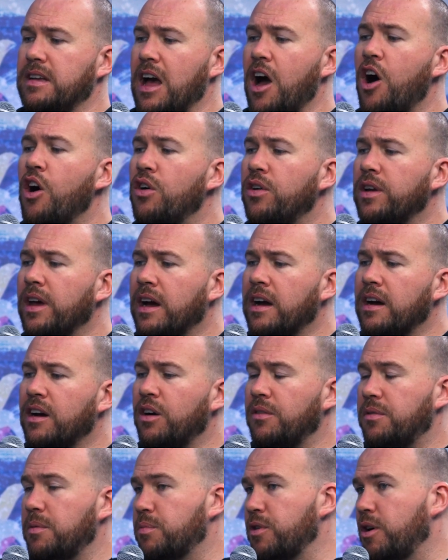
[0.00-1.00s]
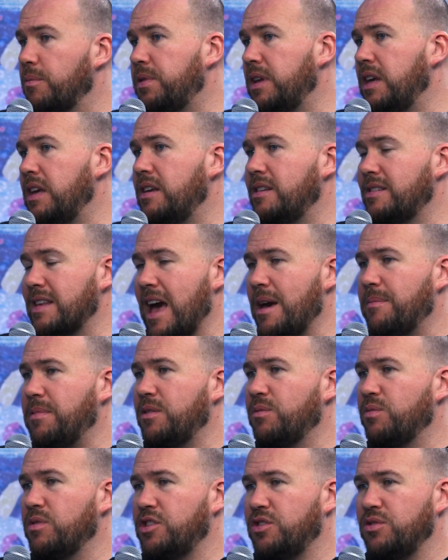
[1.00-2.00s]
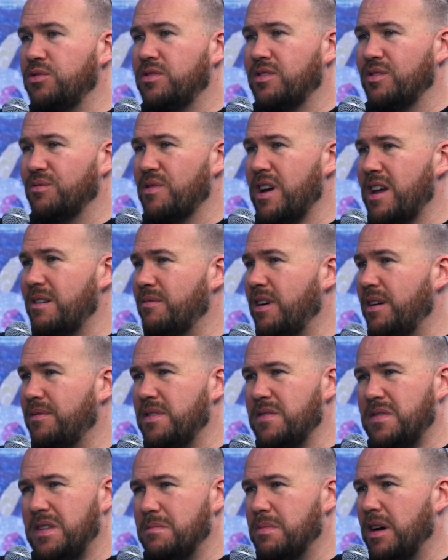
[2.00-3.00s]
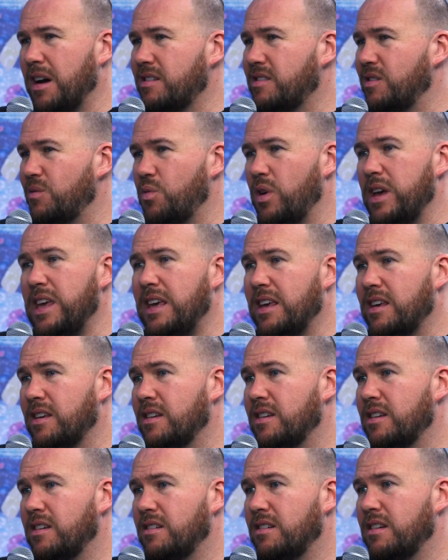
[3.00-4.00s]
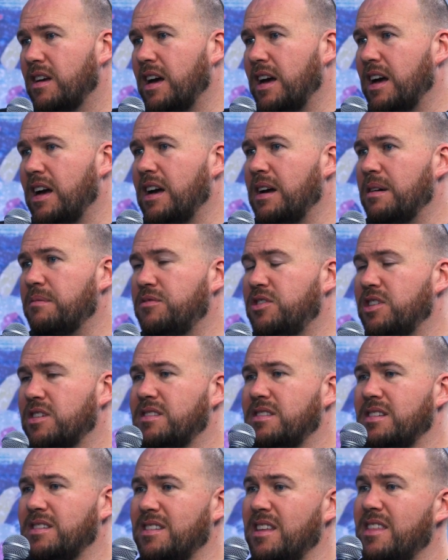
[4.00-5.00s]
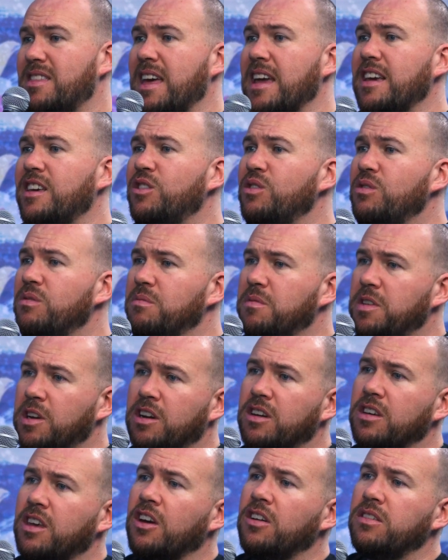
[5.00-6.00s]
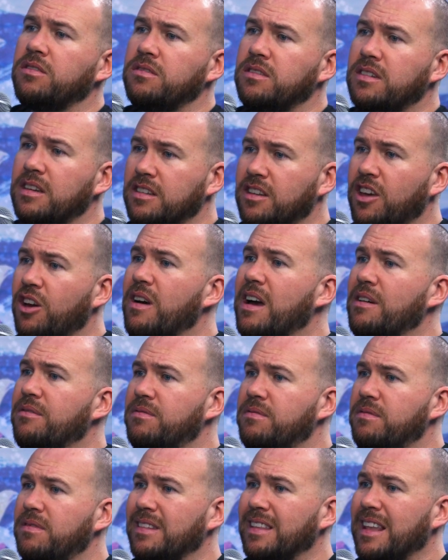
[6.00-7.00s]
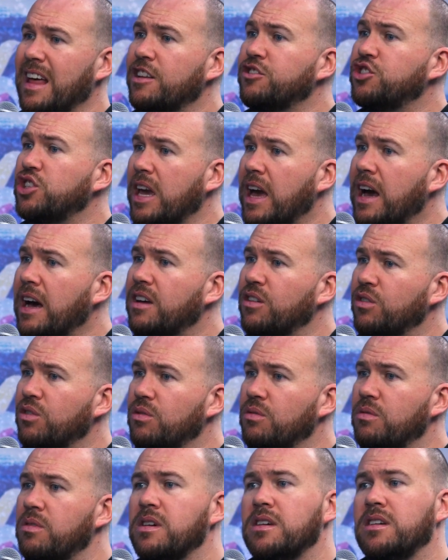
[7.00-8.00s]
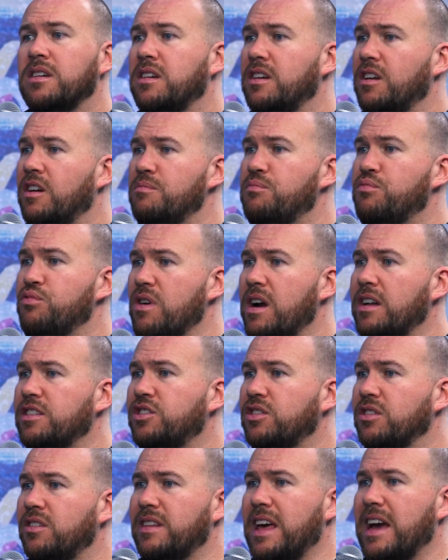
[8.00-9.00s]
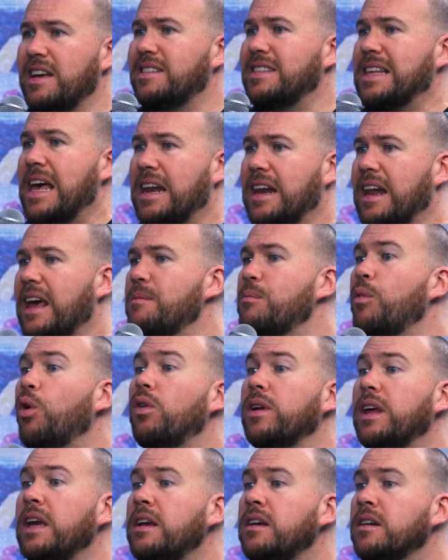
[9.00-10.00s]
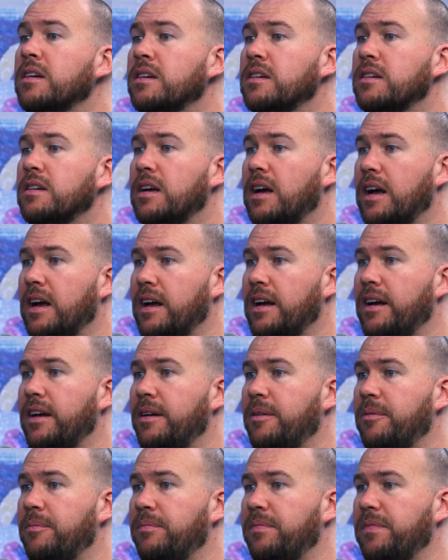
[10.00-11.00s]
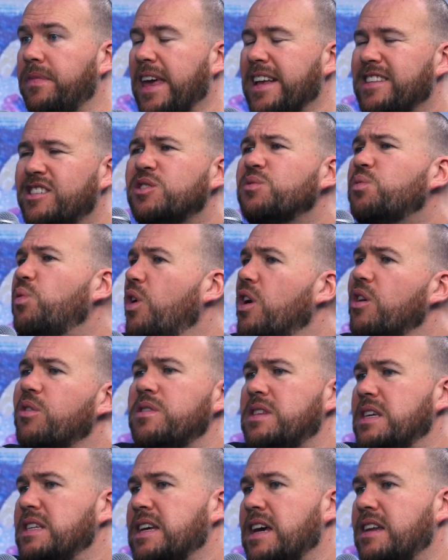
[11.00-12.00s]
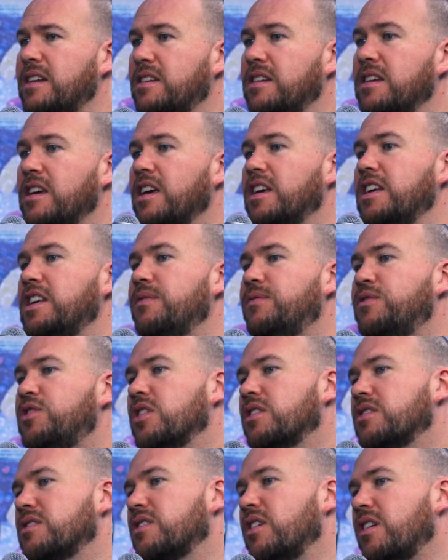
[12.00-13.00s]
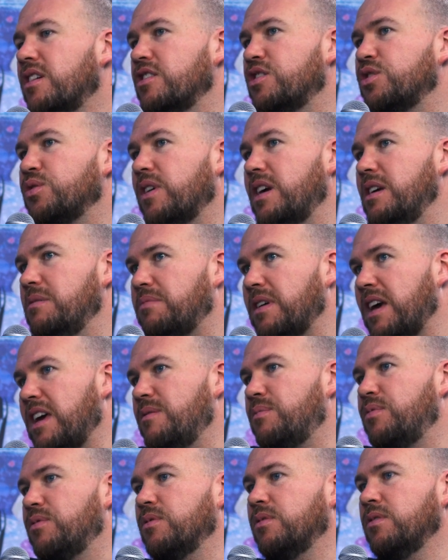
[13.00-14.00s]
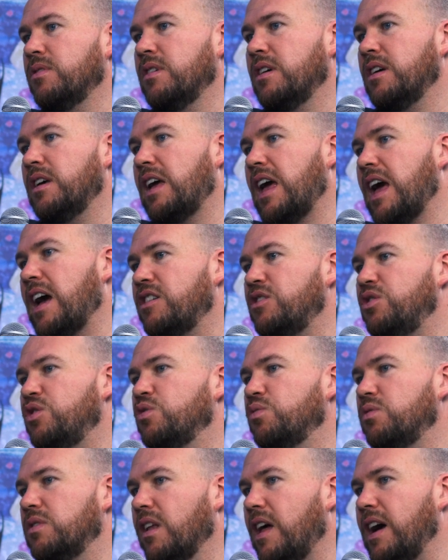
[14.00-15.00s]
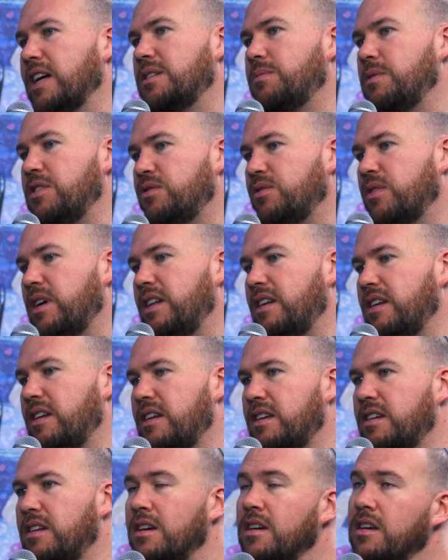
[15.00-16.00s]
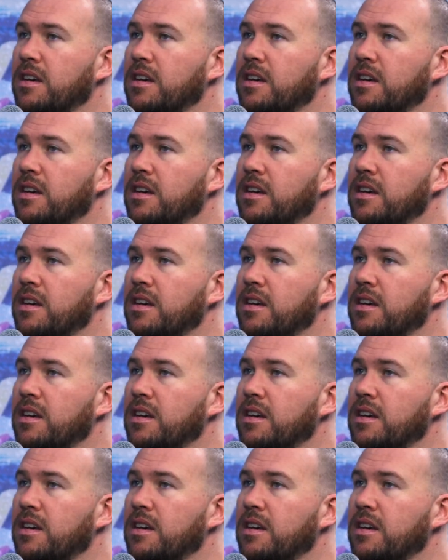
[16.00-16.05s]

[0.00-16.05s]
owner of the property is happy to reduce the rent by $50 a week, just as a thank you. Go have lunch out, or brunch on that Saturday morning, and just work with your tenant. You've just got to treat people how you would like to be treated. And